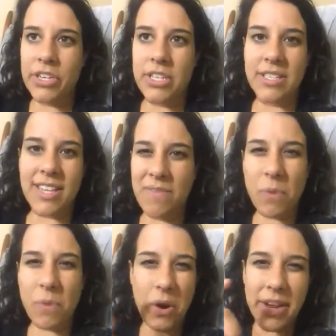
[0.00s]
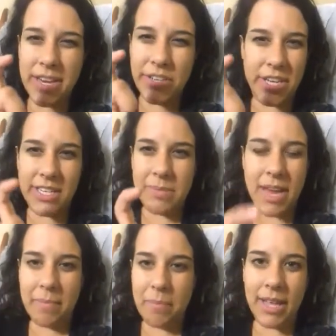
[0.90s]
It's like 4 inches.
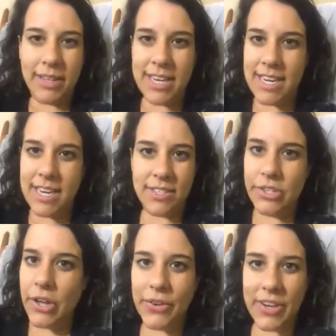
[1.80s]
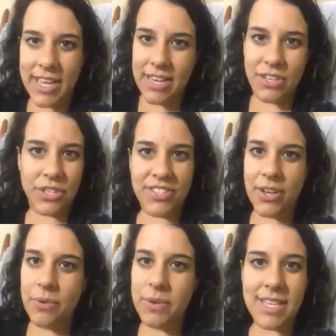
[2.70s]
My lady does $1 an inch.
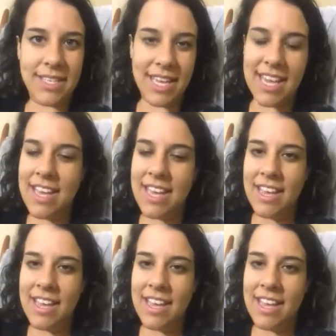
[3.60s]
So easy.